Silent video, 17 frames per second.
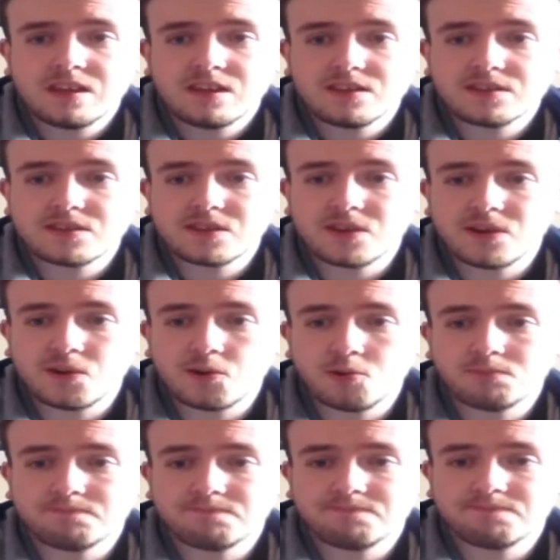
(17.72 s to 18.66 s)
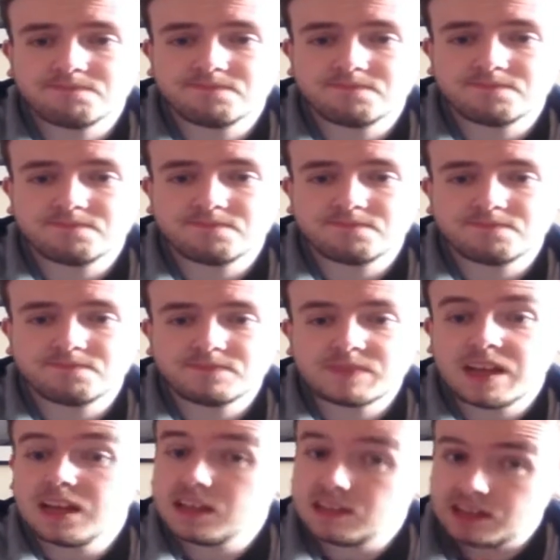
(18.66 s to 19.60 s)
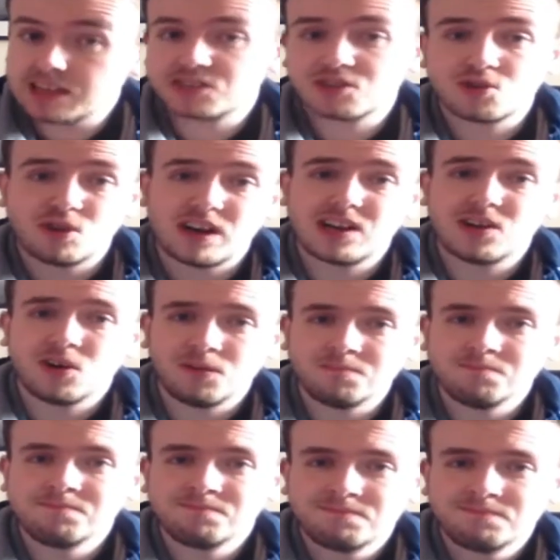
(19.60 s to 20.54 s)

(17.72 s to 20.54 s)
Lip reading: So let's crack on.